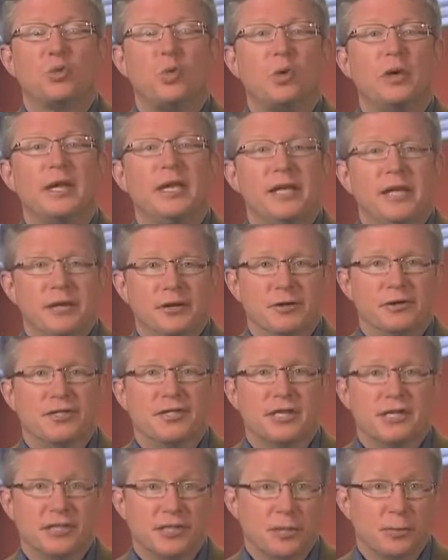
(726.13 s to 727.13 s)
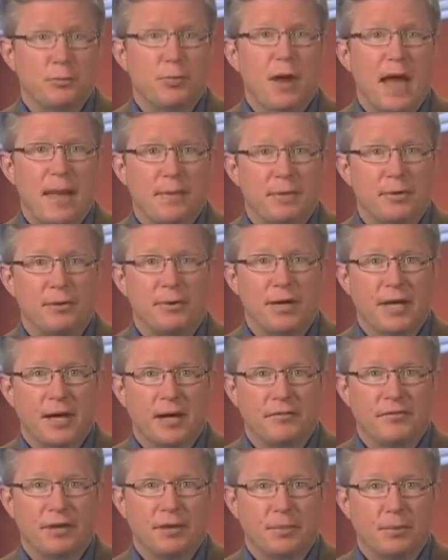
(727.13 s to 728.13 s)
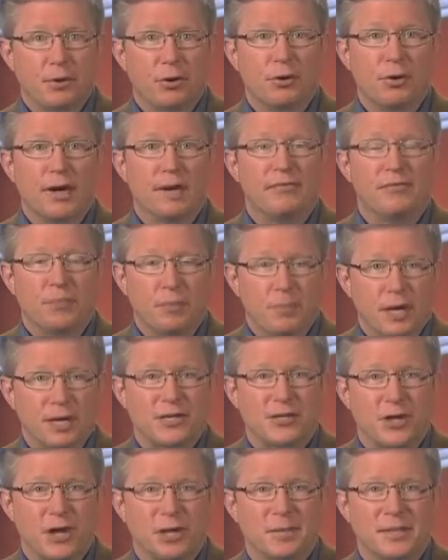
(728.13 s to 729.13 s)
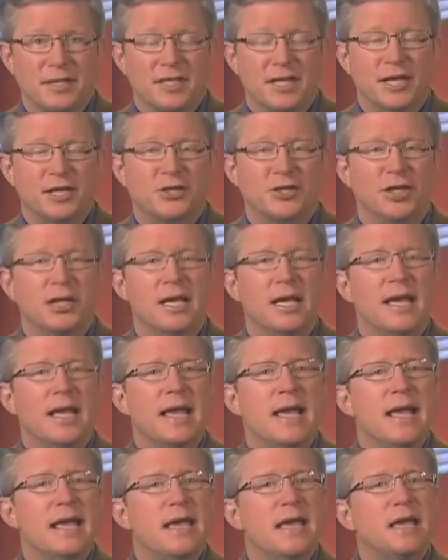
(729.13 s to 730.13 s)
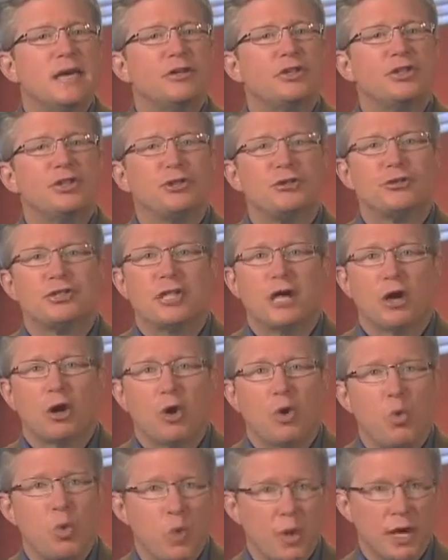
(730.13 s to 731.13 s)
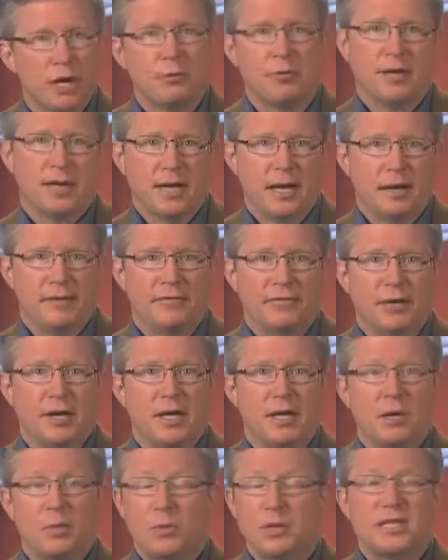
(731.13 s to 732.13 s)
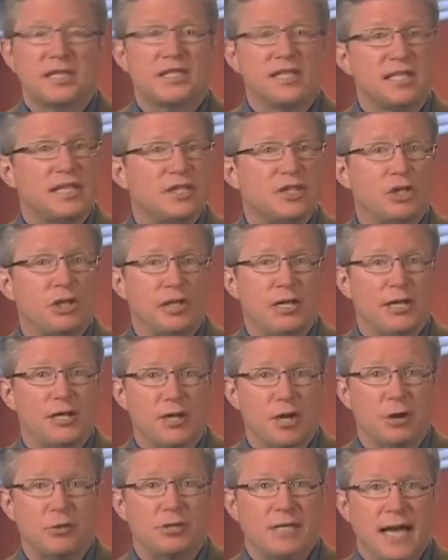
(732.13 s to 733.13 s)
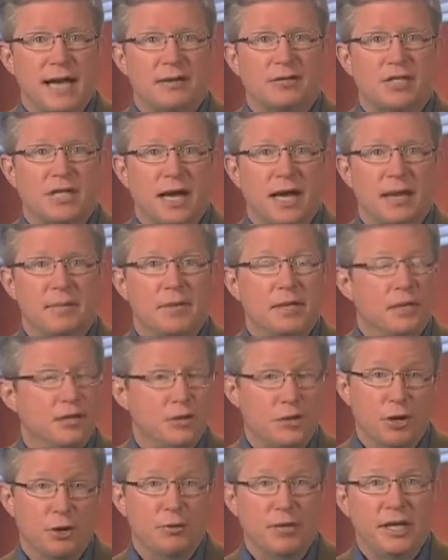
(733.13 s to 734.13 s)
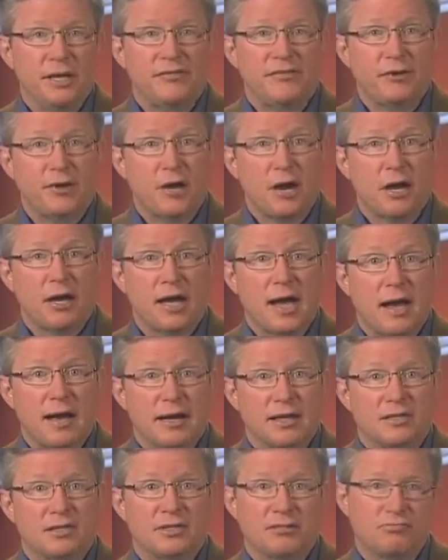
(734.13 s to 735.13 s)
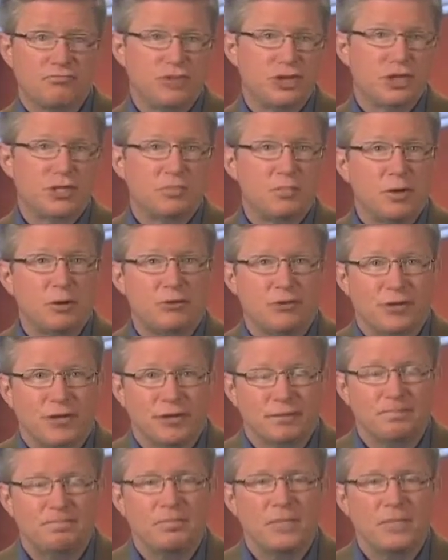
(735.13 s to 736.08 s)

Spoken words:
20 years is the Rapid Recovery Program for breast augmentation. It assures a quick recovery with essentially no downtime, no need for narcotics, just Motrin.